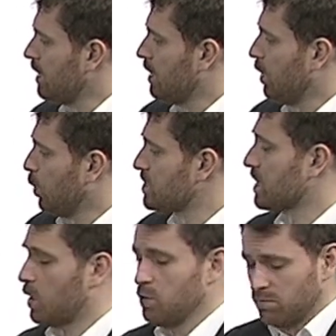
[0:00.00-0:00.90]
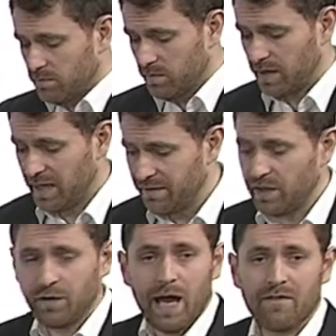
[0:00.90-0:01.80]
Also, even if
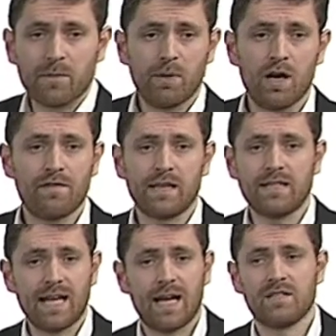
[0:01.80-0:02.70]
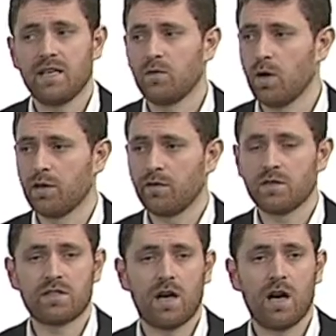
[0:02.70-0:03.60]
you have the perfectly talented, wonderful
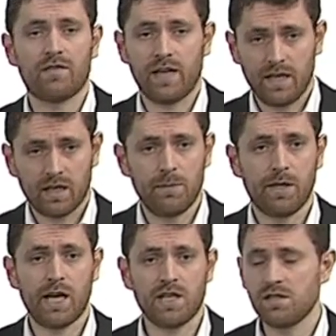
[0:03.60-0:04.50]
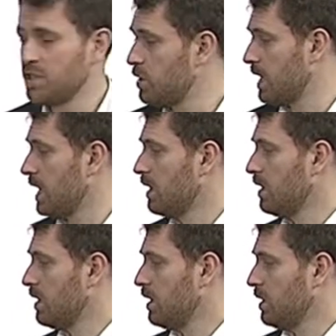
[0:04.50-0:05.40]
staff in a communications unit,
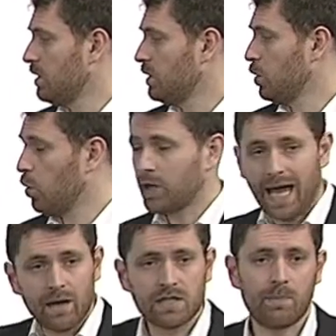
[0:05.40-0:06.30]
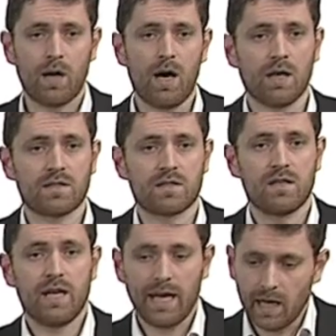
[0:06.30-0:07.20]
your counterparts
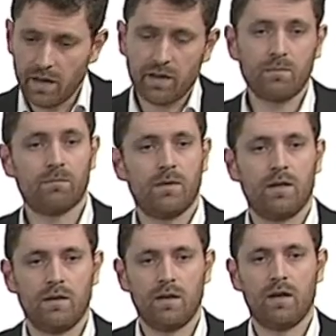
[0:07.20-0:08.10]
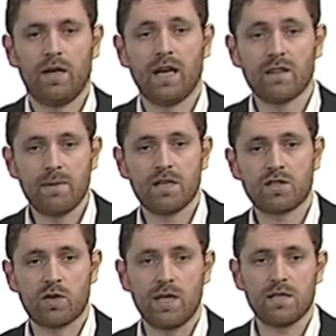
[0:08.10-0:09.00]
in other
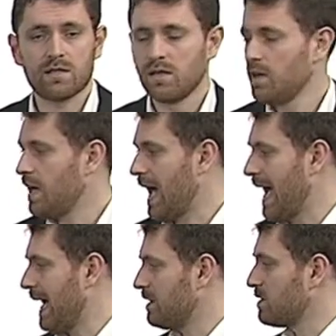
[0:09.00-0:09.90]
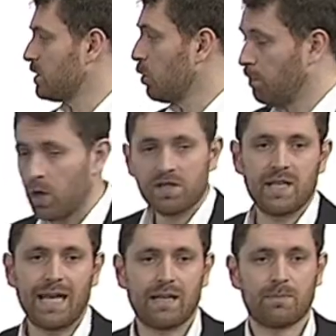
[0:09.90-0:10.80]
ministries and your policy
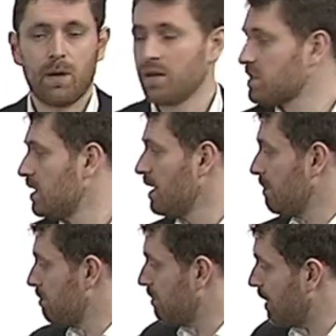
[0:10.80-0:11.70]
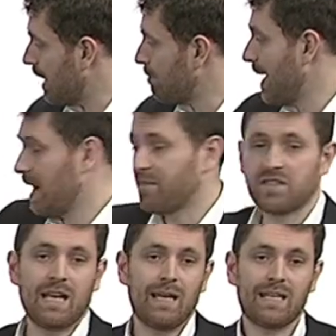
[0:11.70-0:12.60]
counterparts may have
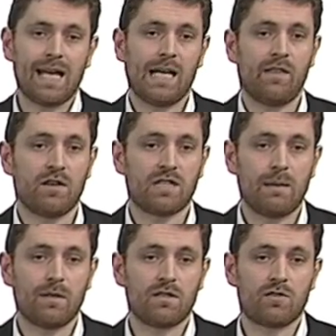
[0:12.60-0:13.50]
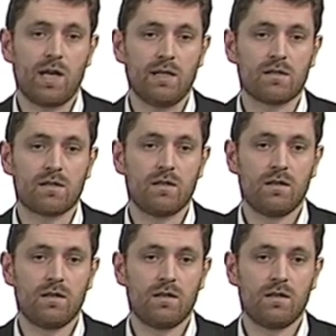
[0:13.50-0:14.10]
exactly those same constraints.